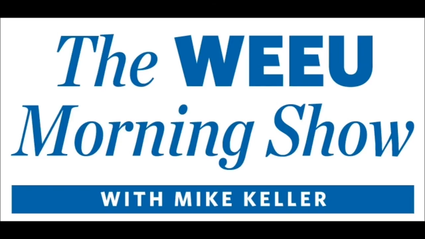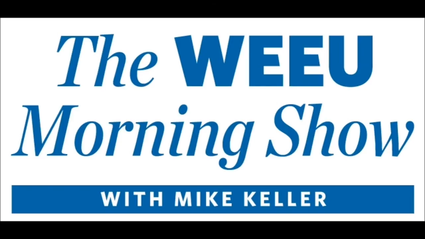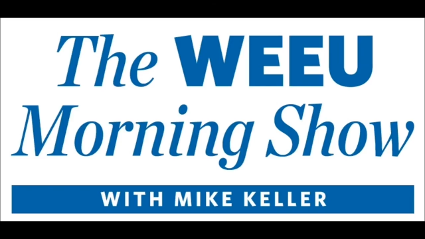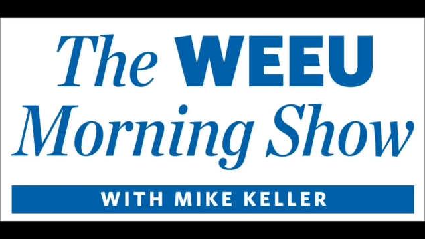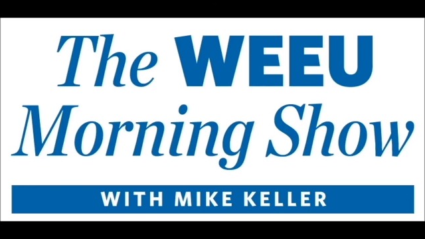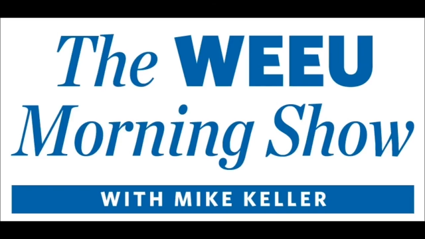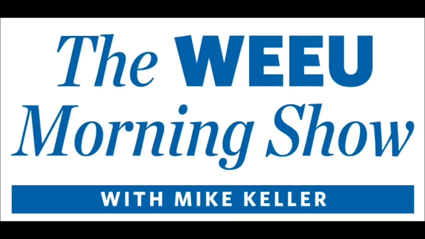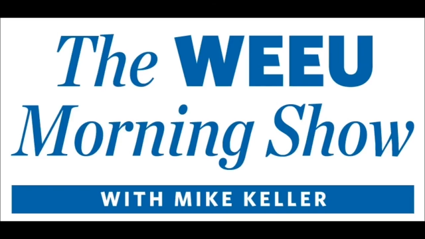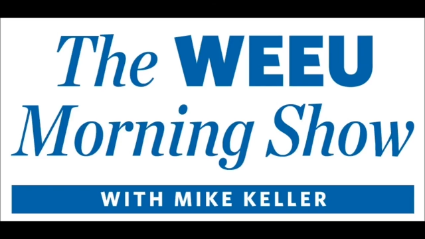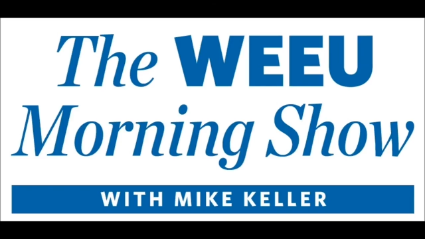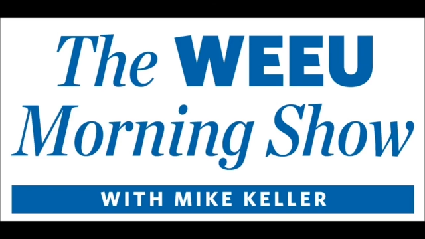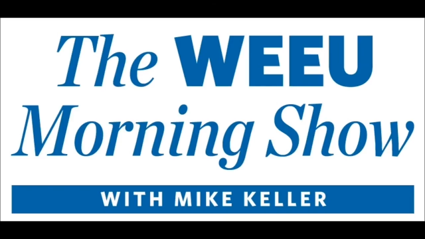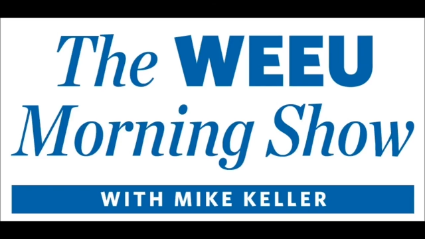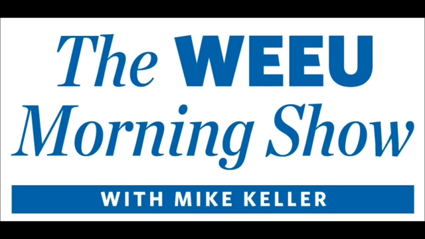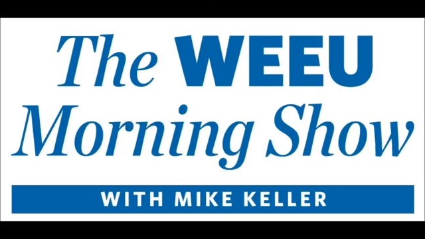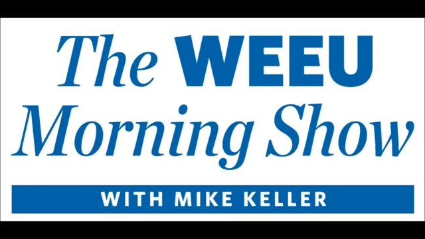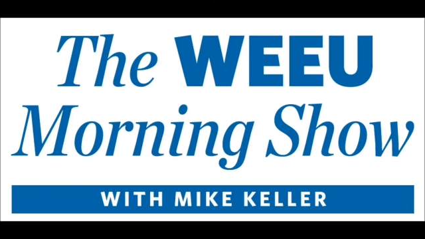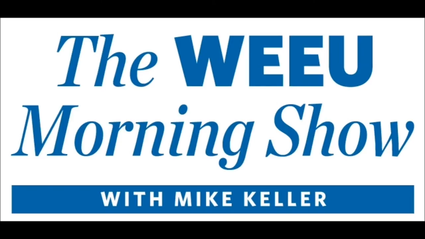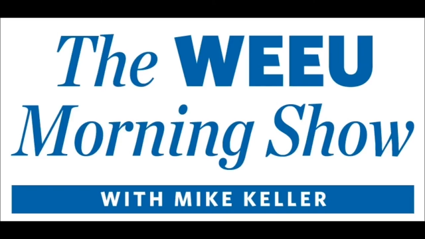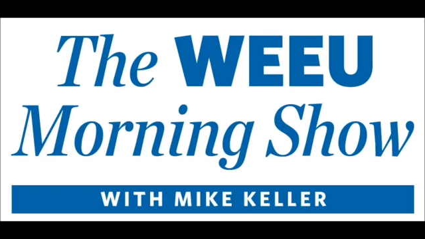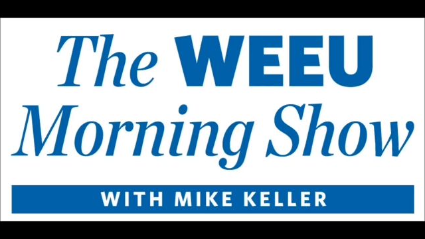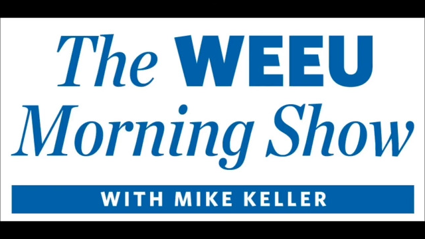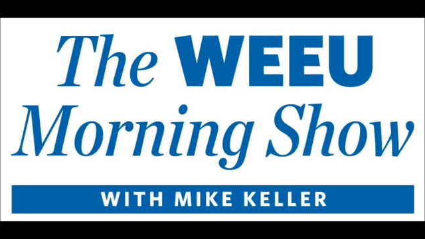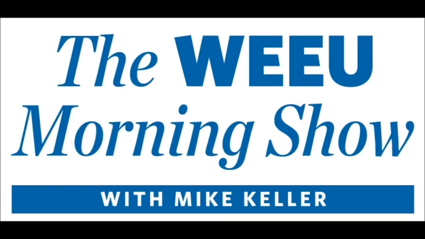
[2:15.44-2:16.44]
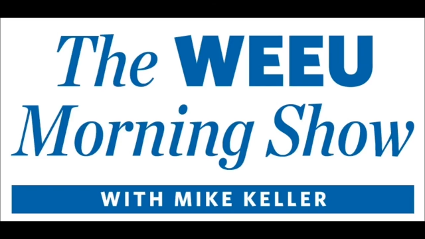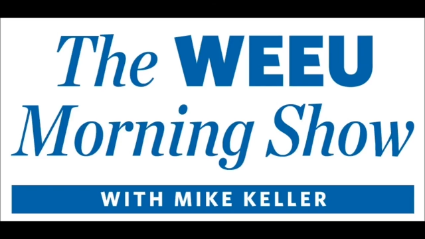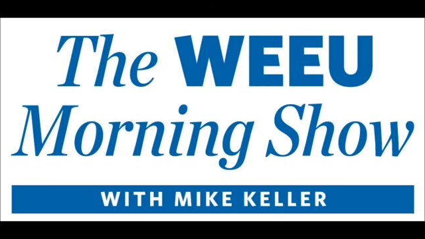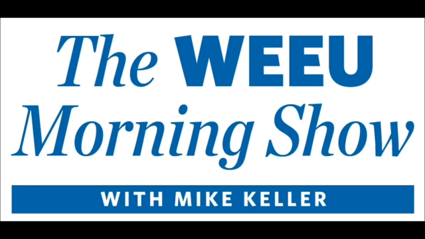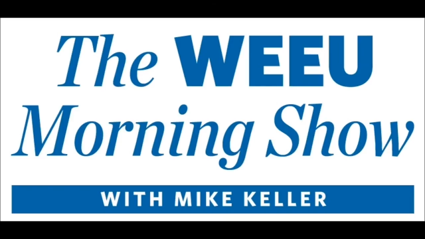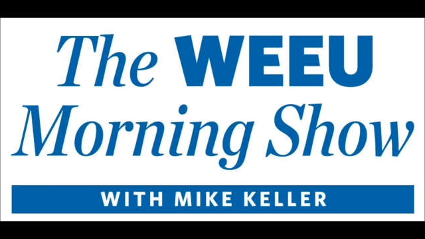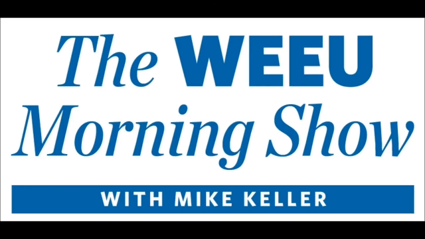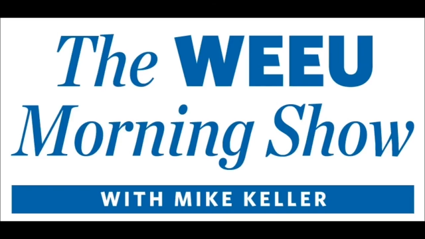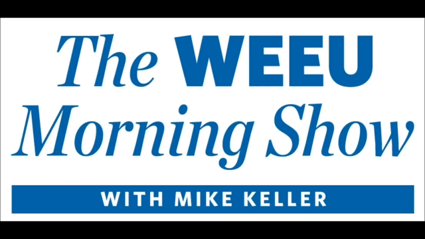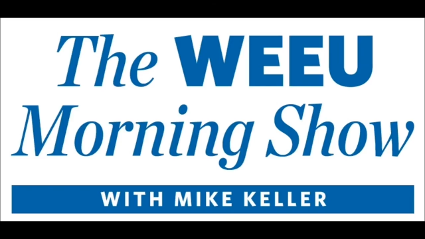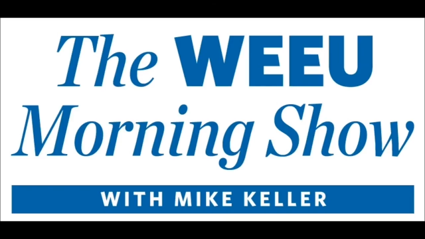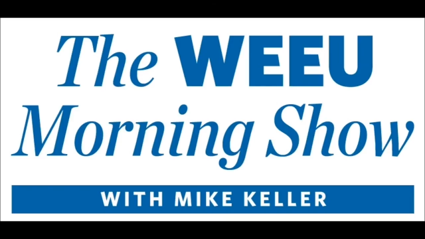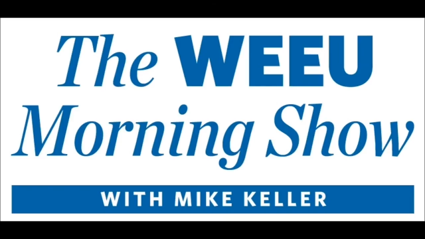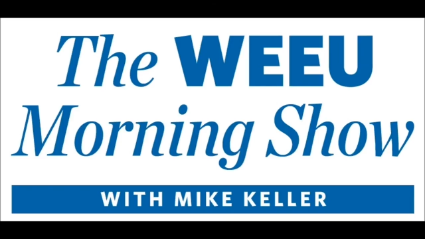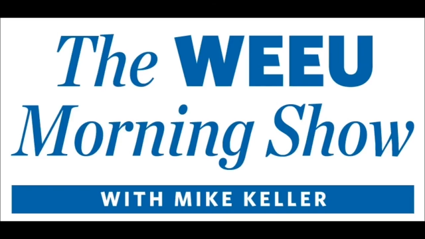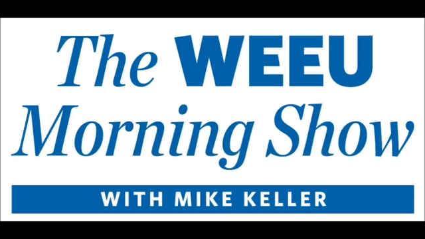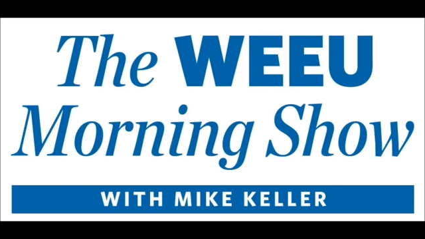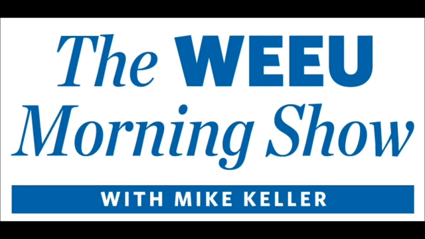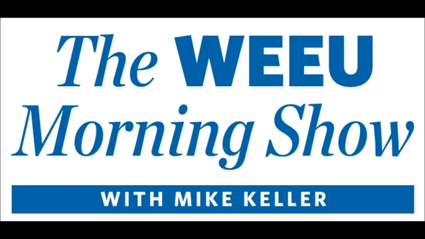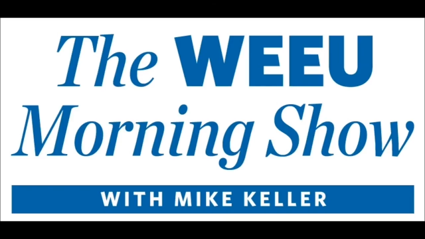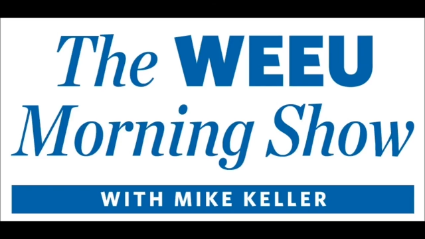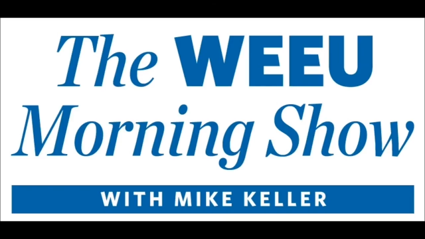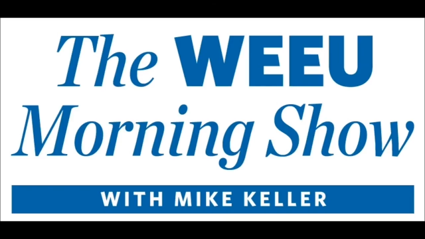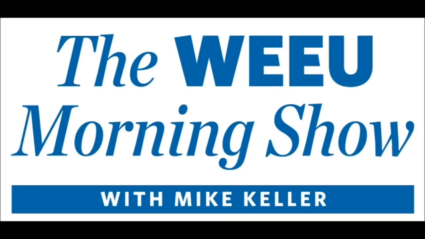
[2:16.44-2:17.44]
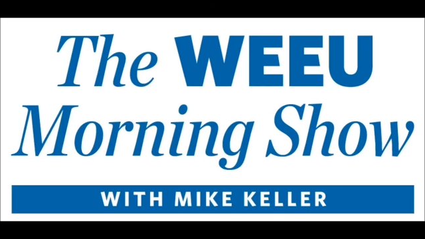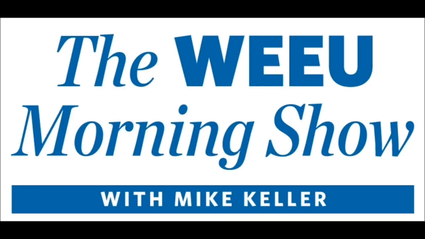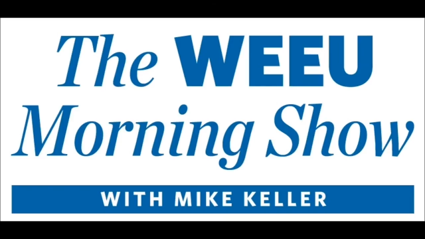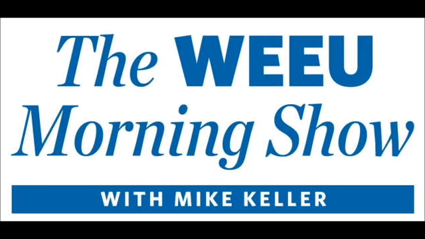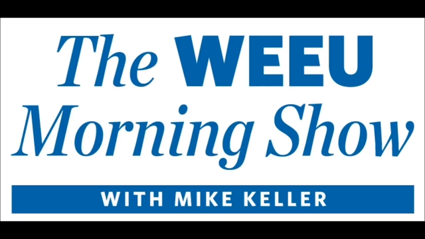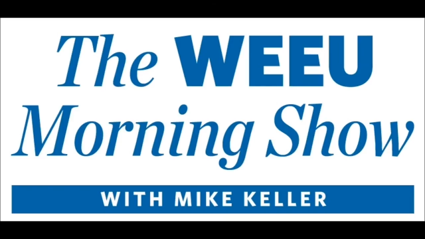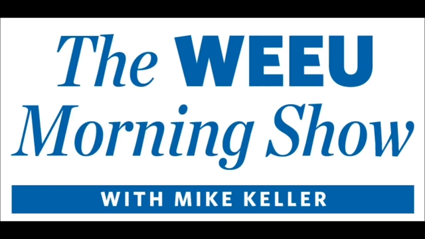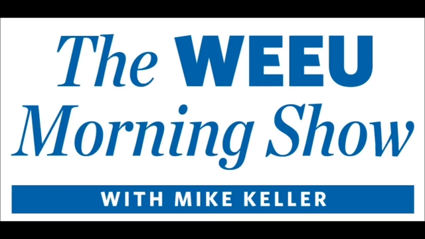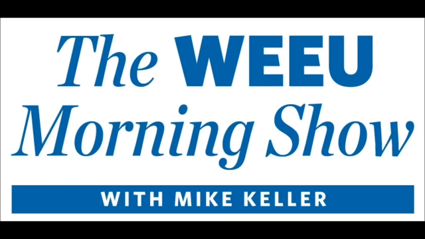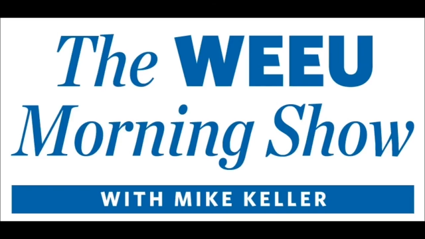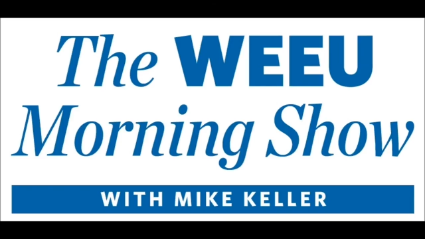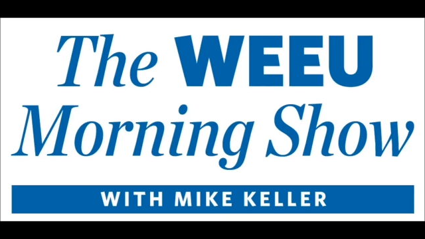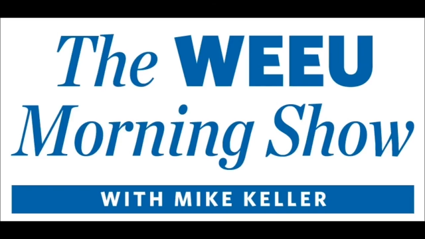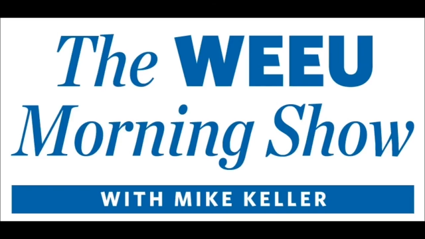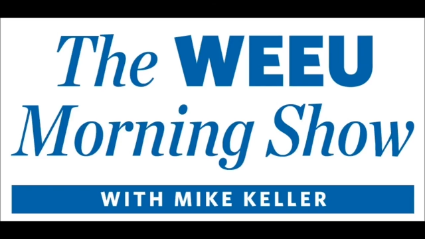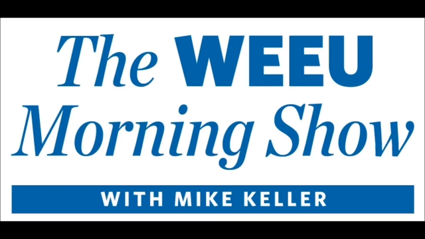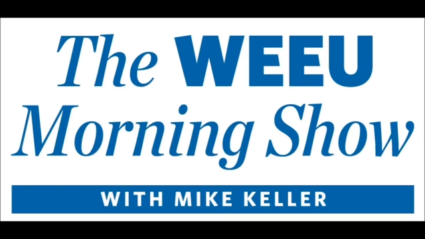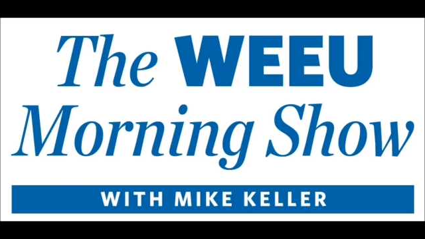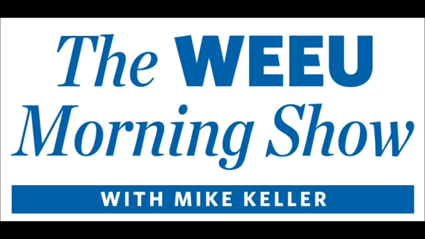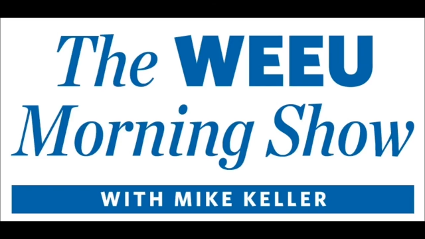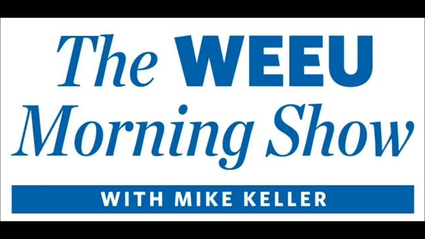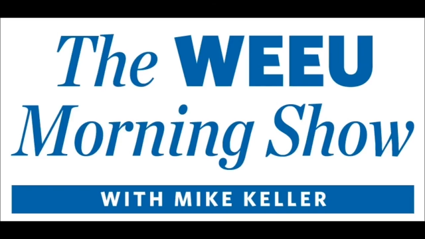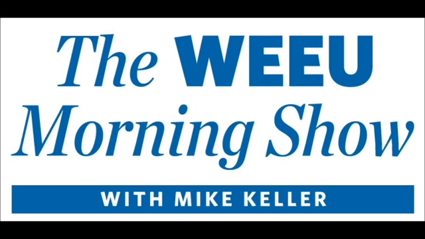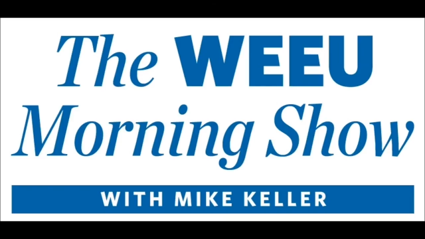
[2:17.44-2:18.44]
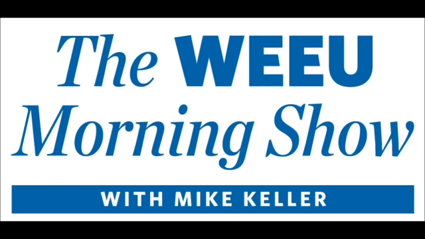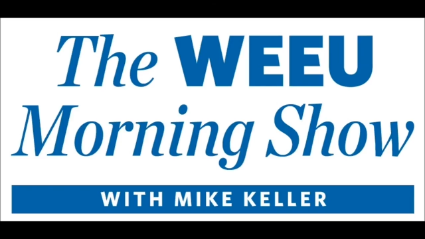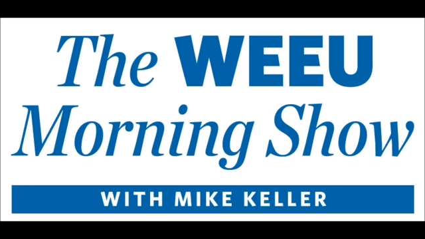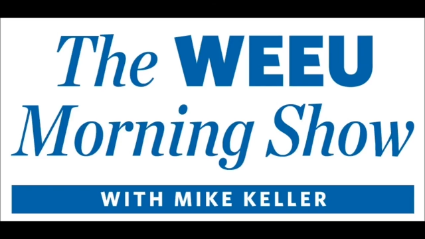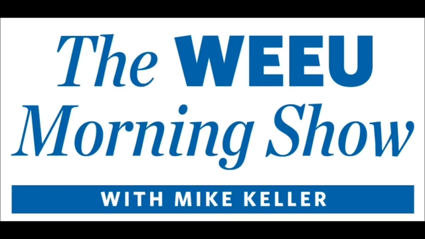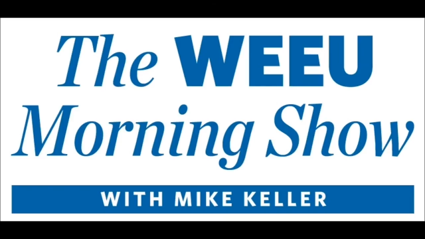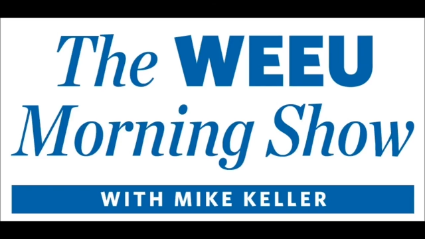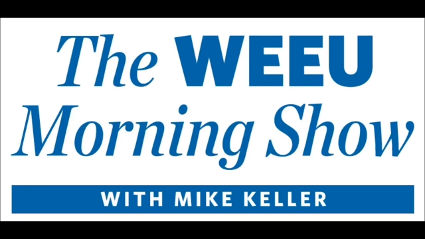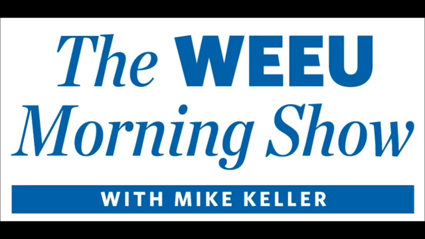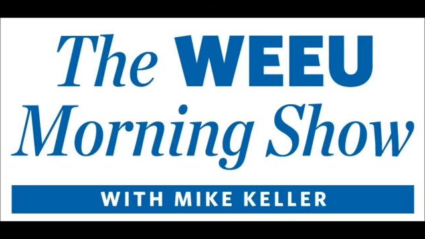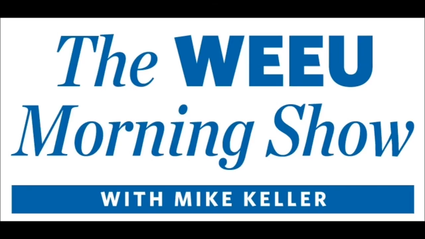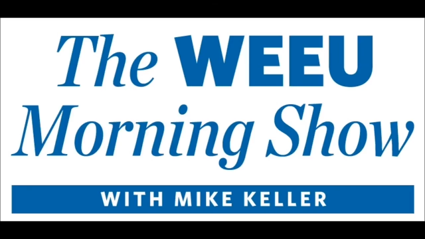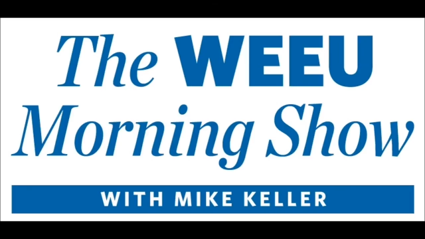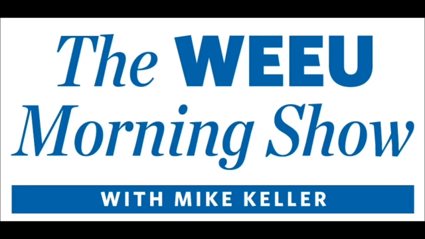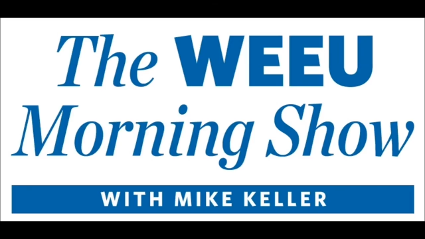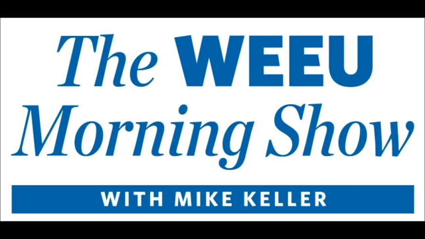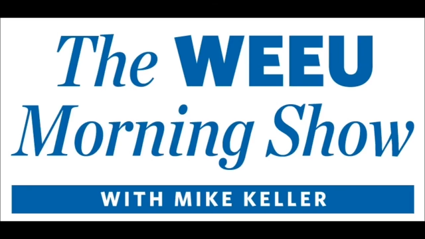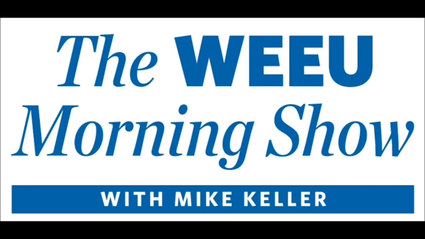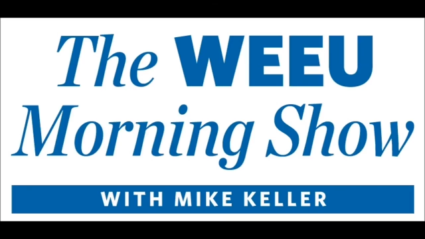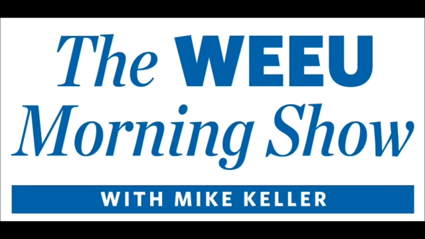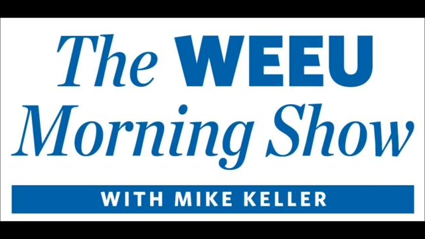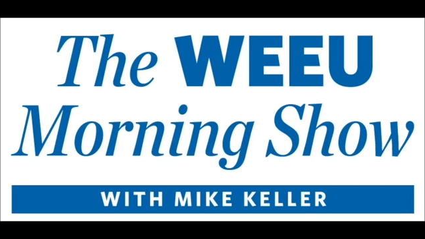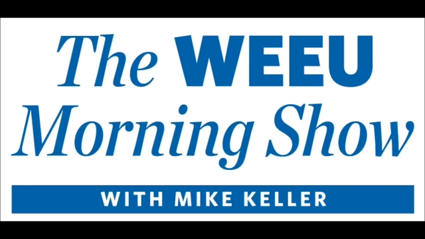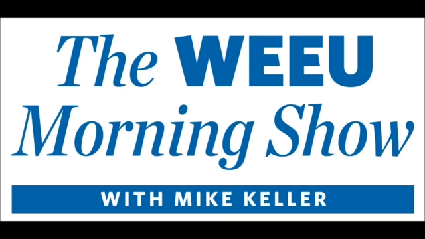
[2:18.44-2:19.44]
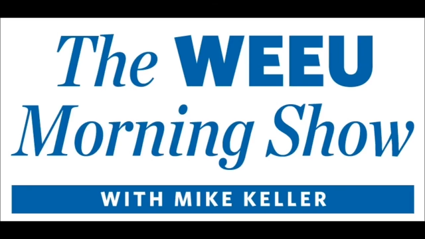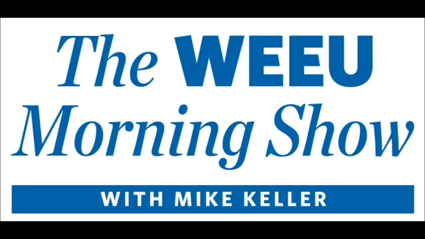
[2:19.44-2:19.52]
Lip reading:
No face is visible, so there are no lips to read.